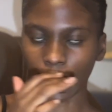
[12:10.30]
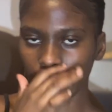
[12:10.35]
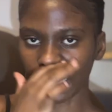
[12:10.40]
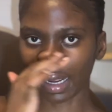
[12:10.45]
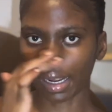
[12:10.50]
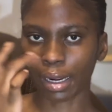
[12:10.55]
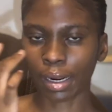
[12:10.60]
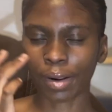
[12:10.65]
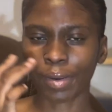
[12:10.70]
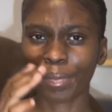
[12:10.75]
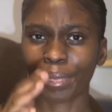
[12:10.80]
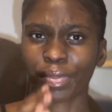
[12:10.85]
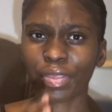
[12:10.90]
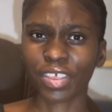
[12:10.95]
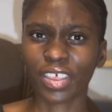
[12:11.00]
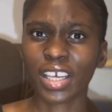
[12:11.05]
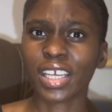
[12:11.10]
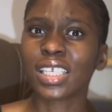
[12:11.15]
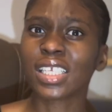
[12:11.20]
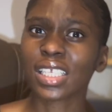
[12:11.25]

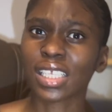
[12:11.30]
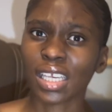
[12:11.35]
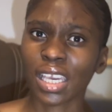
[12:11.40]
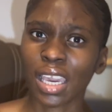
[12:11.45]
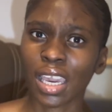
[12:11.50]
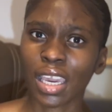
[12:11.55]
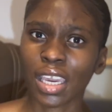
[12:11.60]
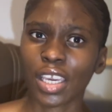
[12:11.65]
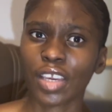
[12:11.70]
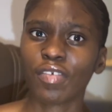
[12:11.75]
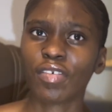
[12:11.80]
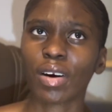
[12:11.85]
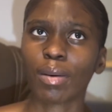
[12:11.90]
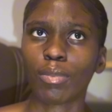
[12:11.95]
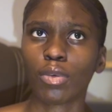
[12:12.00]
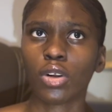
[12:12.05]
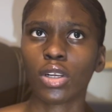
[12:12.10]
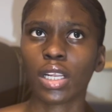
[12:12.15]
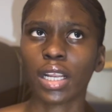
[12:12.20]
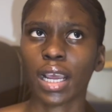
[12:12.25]
this year, if I'm
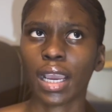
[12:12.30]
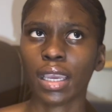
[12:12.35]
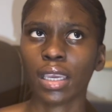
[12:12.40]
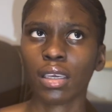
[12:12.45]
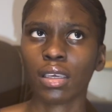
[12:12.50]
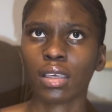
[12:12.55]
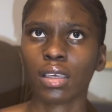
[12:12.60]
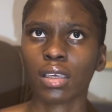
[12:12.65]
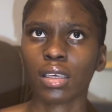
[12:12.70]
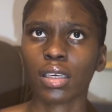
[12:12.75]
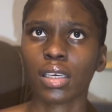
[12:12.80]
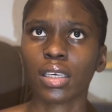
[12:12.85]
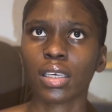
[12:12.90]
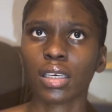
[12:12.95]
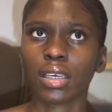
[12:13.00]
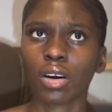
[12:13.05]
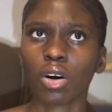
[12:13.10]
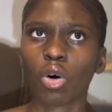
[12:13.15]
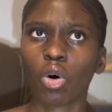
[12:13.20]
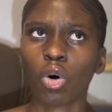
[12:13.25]
not lying,
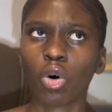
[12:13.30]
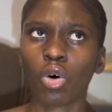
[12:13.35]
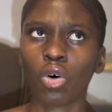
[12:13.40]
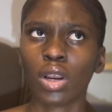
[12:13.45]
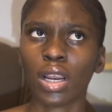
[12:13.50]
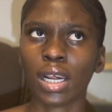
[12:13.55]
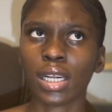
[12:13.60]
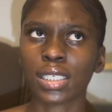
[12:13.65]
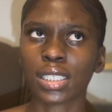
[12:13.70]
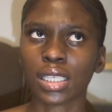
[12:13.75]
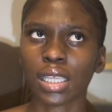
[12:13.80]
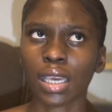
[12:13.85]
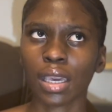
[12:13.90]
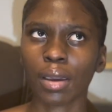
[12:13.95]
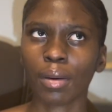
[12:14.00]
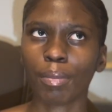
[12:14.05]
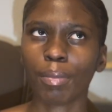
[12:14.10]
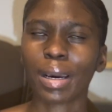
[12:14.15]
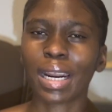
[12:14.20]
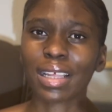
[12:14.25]
or last
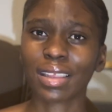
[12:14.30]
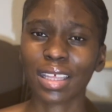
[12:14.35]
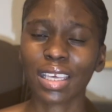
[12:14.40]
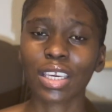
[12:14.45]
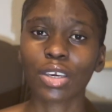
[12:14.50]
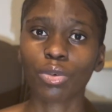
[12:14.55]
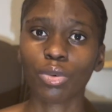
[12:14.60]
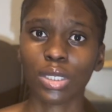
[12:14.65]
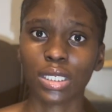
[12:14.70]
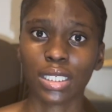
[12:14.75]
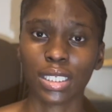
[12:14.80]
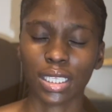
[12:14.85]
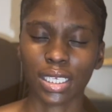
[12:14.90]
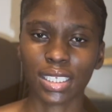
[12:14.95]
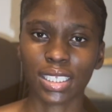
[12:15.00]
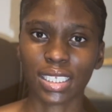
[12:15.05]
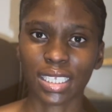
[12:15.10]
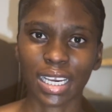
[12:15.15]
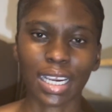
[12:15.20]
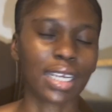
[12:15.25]
year, but I think it was
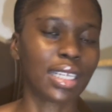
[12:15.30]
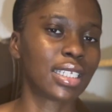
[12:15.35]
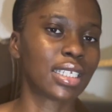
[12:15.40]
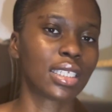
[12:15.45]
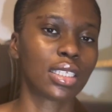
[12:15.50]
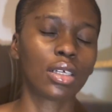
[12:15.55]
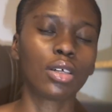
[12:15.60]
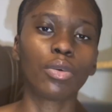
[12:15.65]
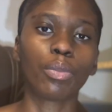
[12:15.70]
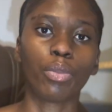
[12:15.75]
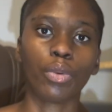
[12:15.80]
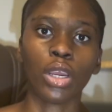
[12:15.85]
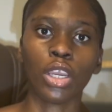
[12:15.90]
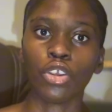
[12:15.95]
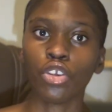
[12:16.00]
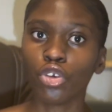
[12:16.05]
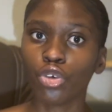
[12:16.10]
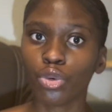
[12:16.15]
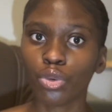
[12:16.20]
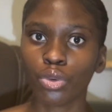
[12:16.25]
this year. It's still
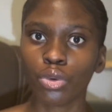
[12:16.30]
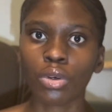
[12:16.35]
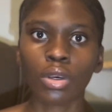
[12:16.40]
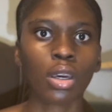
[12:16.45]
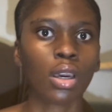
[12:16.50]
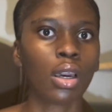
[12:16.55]
brand new.